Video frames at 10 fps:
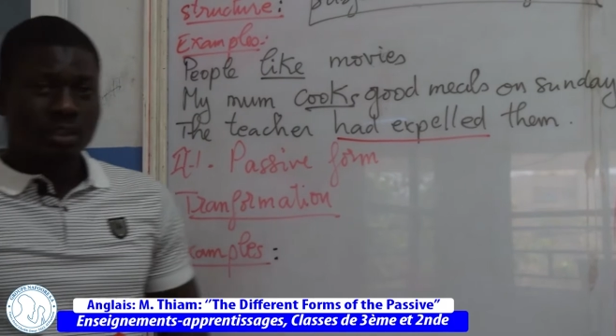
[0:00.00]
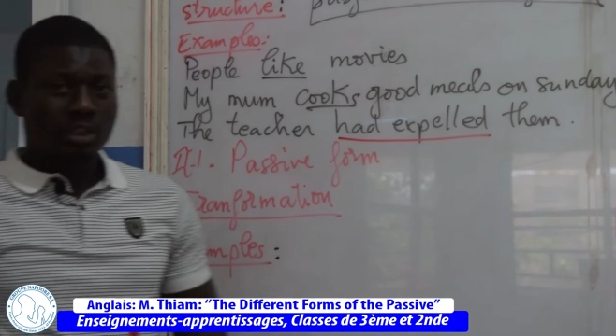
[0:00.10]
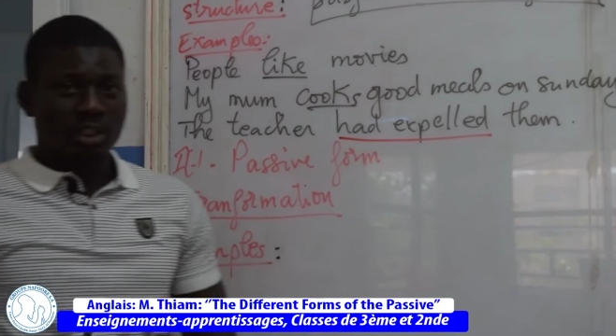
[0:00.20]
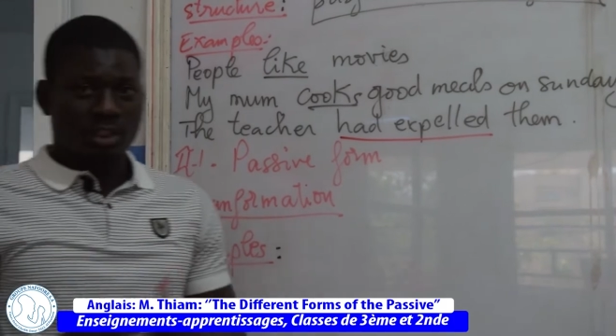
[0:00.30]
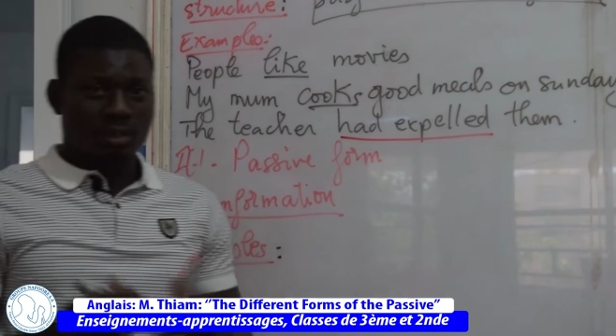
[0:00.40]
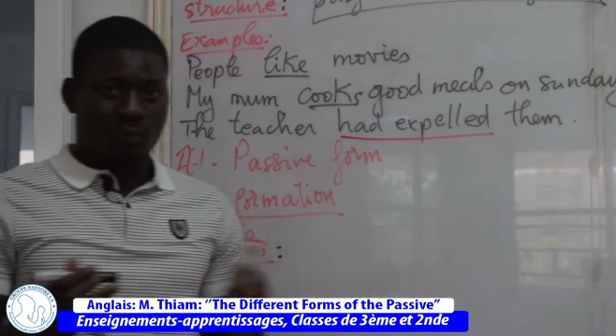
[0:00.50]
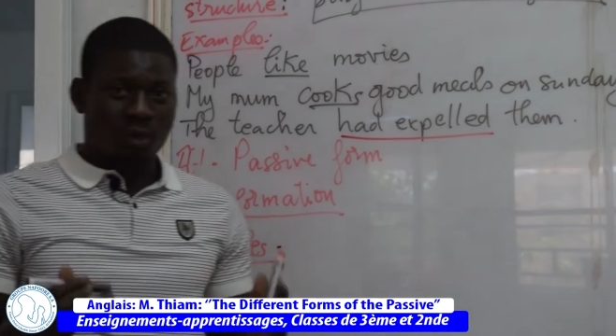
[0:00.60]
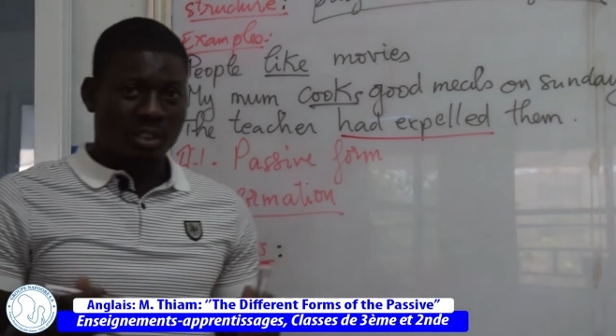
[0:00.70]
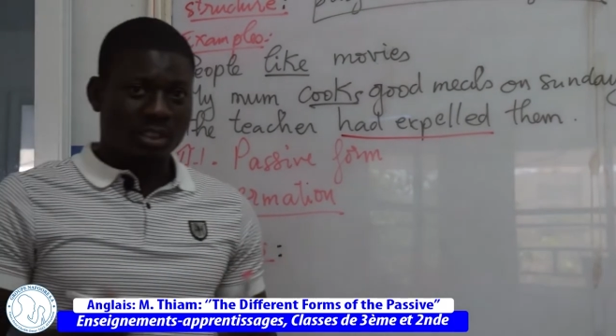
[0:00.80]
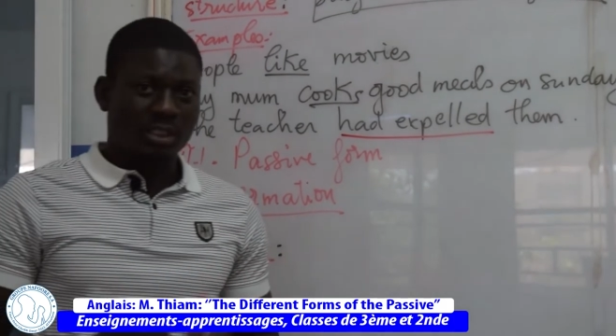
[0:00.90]
Just
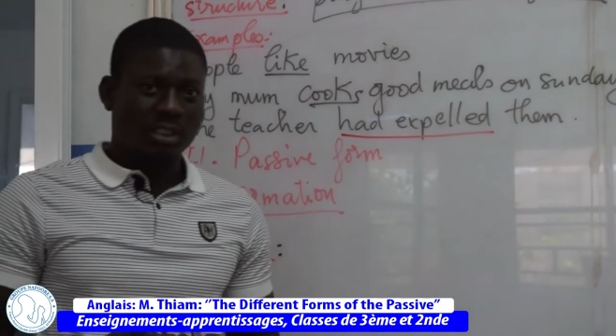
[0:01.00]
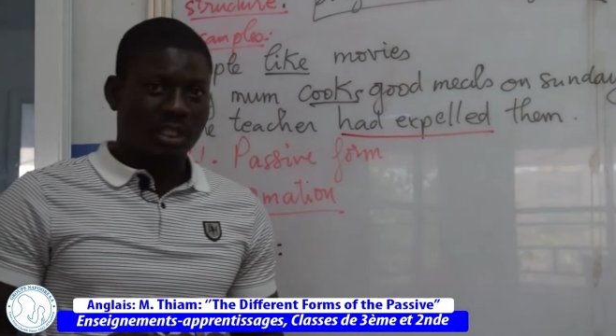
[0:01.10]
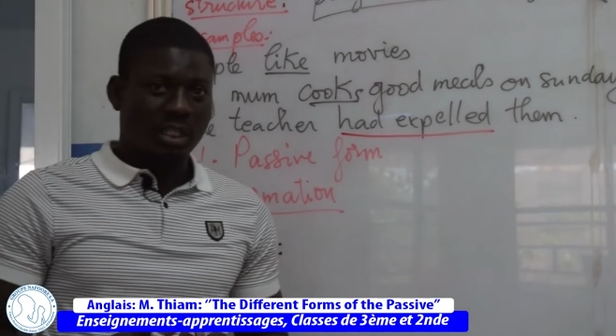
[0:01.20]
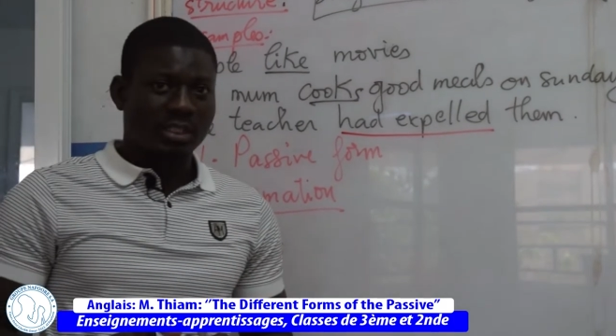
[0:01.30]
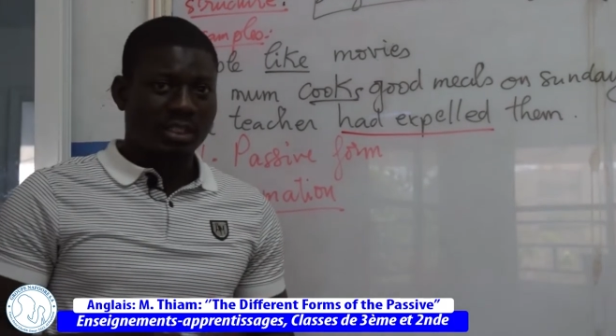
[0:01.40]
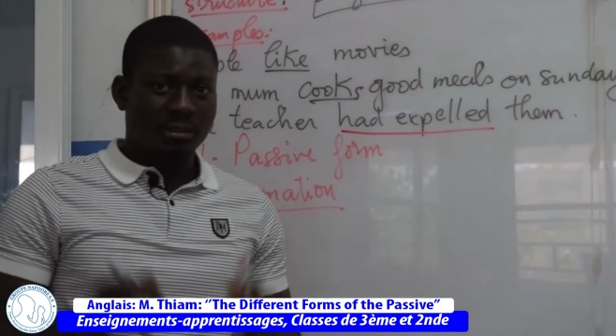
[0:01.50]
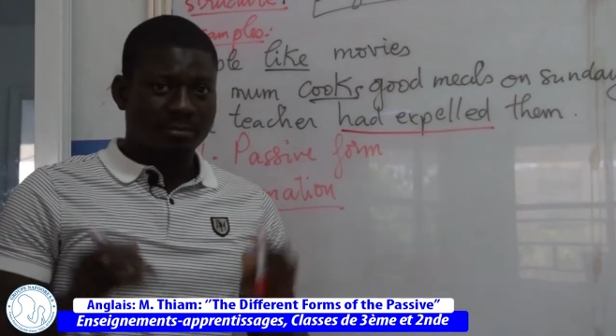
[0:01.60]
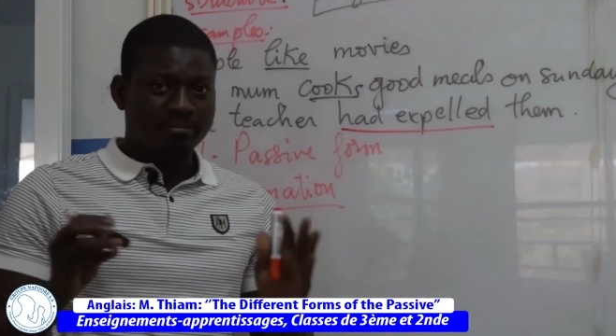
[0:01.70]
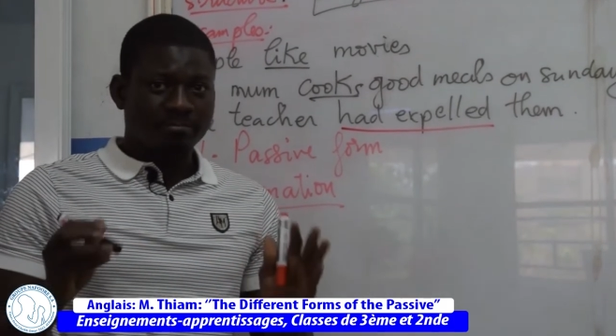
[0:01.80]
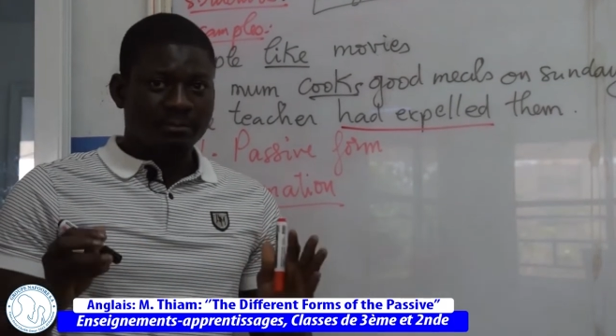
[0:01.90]
focus and
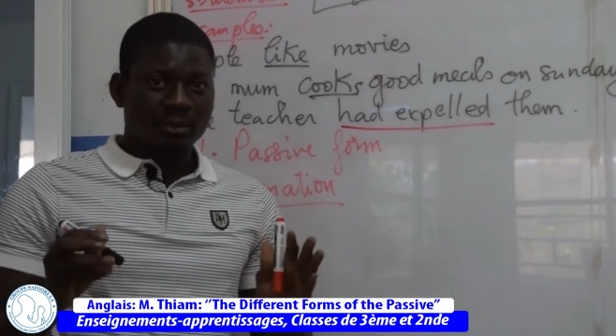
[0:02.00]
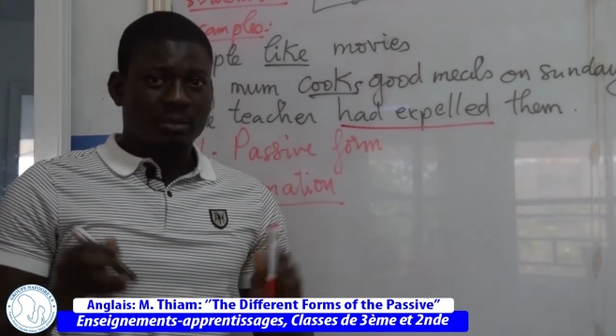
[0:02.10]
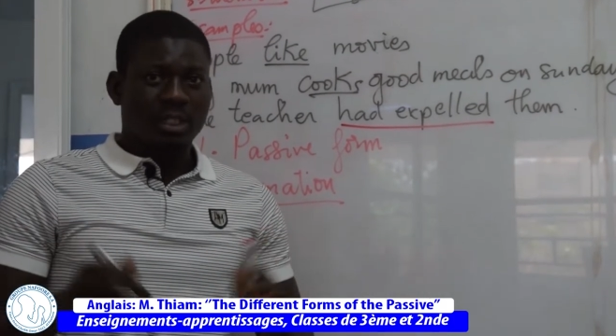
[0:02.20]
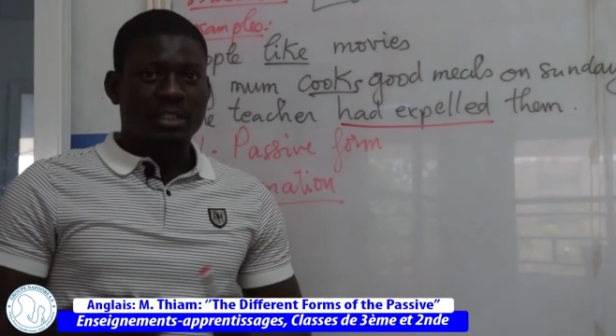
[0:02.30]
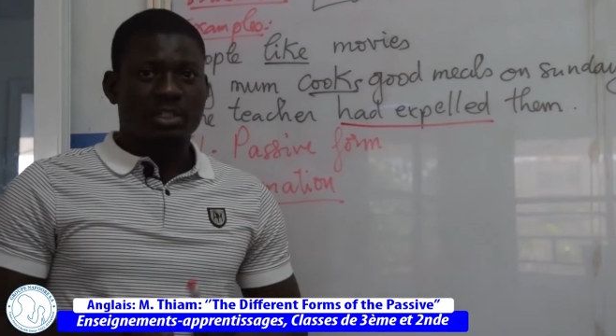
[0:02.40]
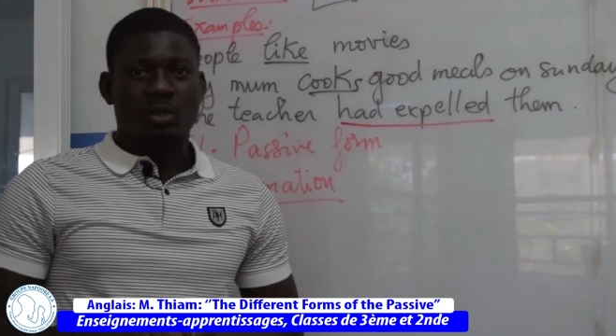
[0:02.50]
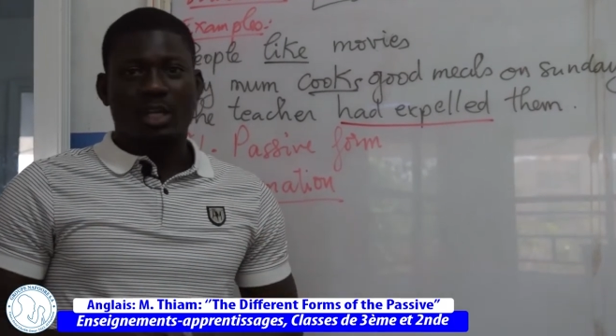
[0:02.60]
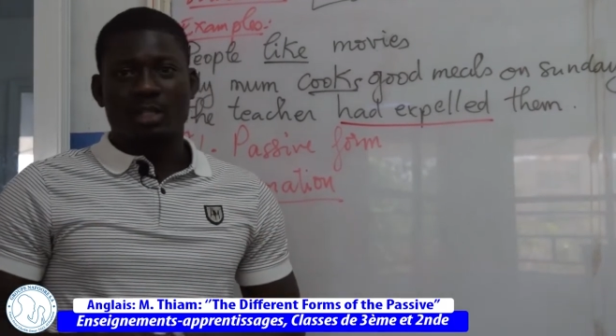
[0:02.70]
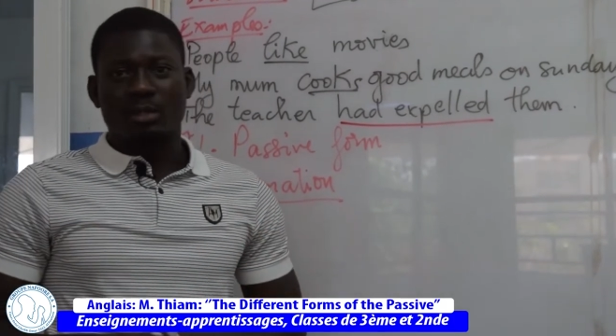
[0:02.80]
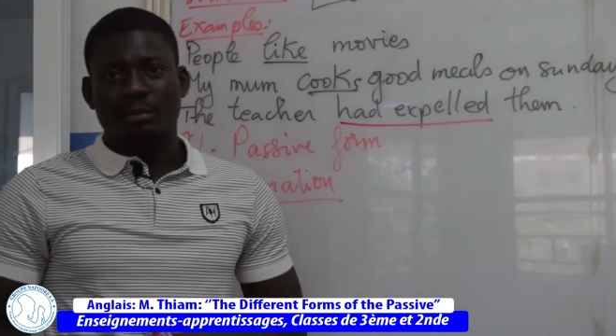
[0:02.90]
try
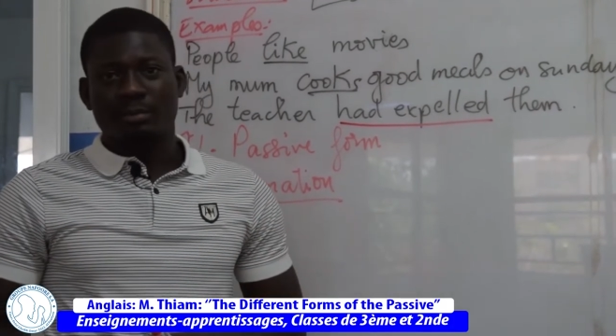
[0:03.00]
to